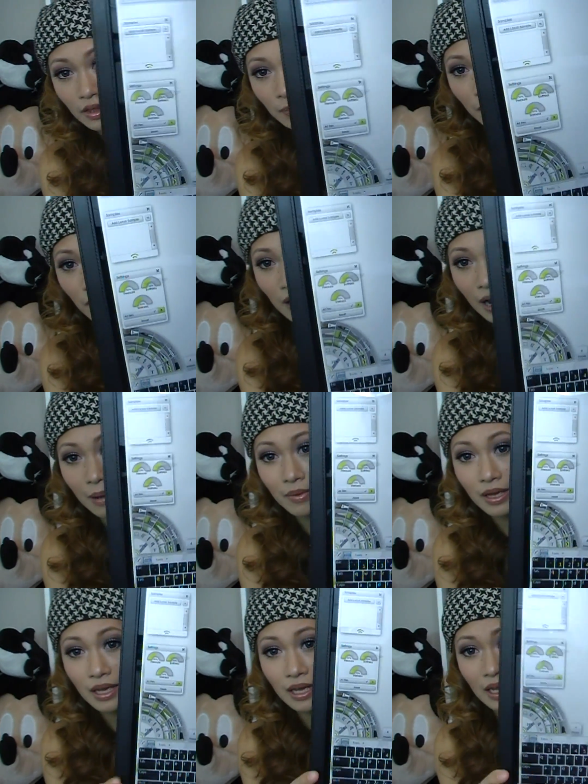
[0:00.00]
the program.
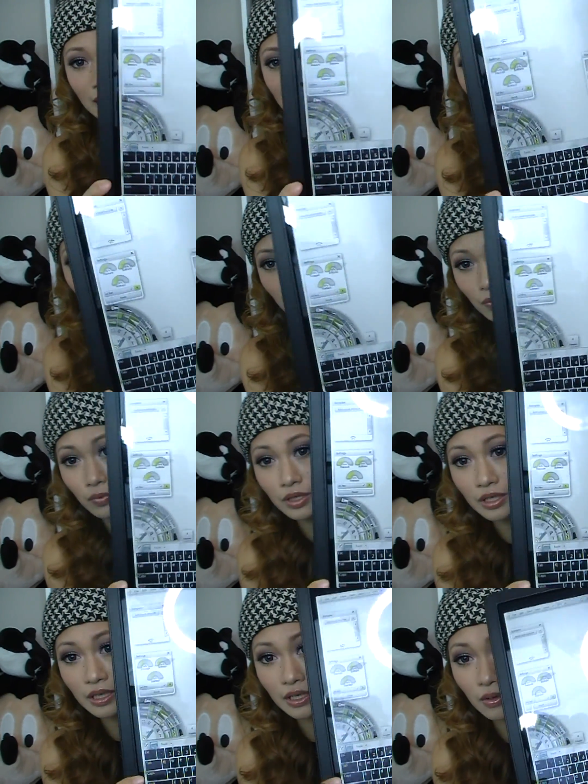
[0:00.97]
It is
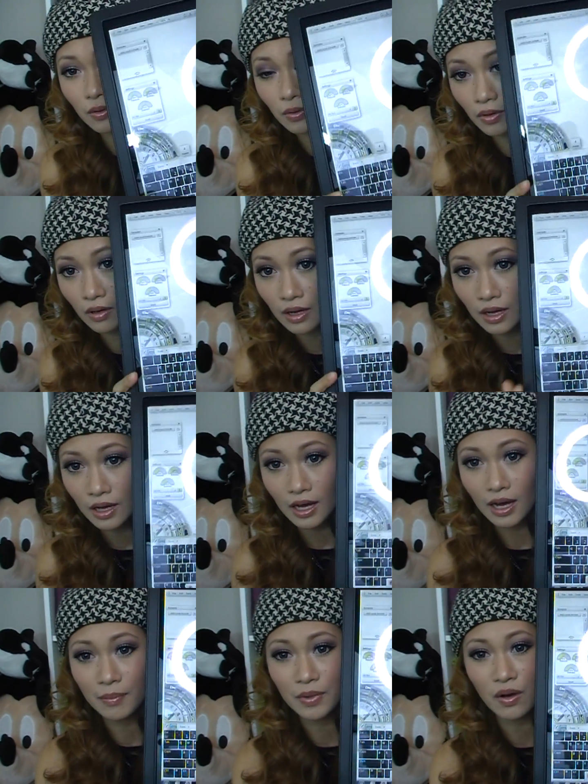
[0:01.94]
really cool.
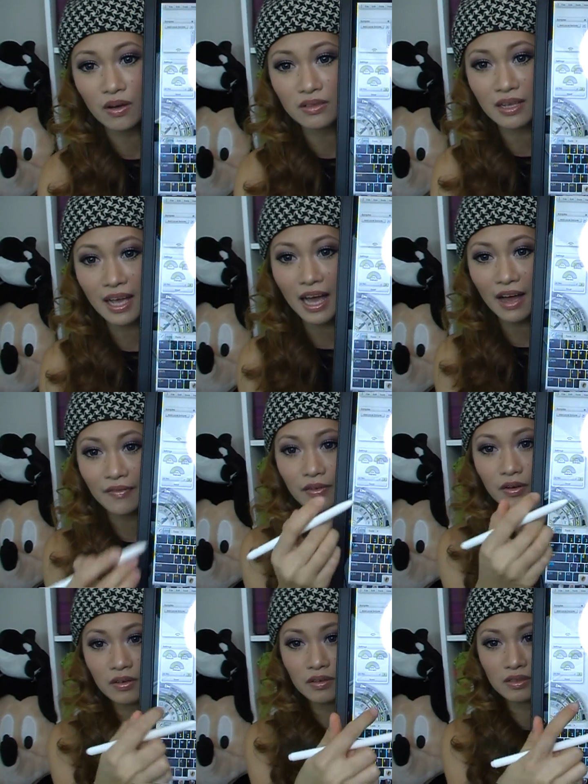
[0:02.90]
You also have
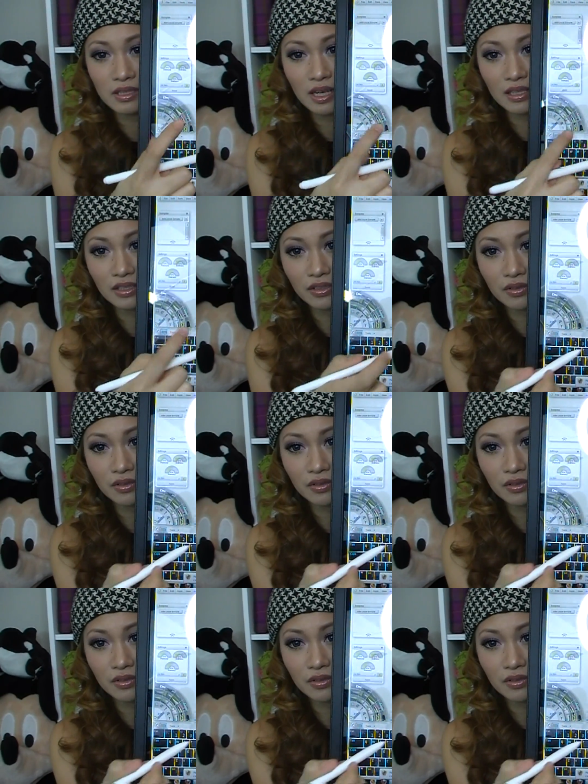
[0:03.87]
your touch